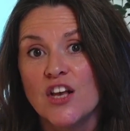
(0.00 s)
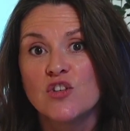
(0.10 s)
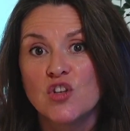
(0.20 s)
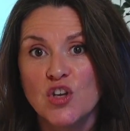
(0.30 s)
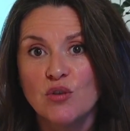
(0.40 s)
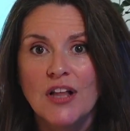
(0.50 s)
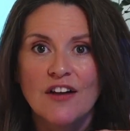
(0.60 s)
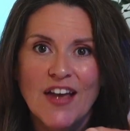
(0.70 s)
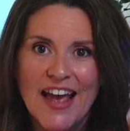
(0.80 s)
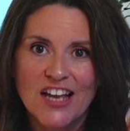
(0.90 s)
so you'll
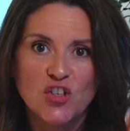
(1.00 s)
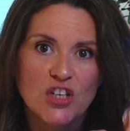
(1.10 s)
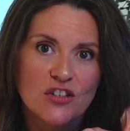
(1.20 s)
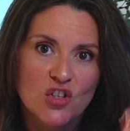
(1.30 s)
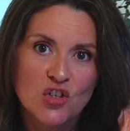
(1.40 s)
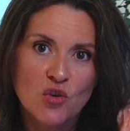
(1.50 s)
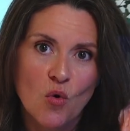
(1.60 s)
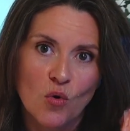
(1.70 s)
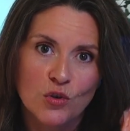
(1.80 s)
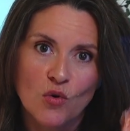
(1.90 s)
have Edge
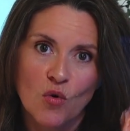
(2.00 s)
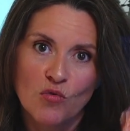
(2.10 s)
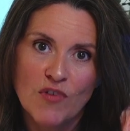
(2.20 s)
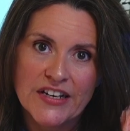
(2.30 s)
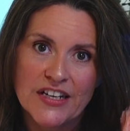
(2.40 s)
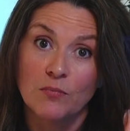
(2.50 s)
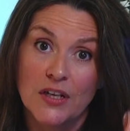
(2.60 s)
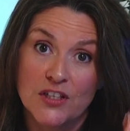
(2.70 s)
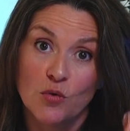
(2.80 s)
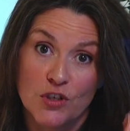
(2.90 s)
installed already
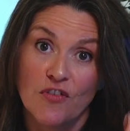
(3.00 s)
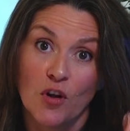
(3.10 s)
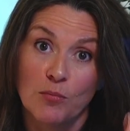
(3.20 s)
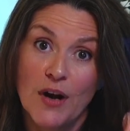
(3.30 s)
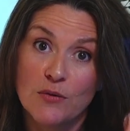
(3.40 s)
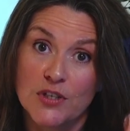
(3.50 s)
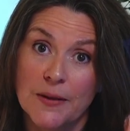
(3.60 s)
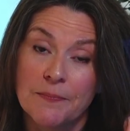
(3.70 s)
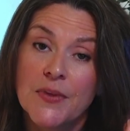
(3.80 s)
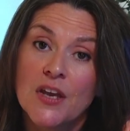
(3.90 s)
as your default browser.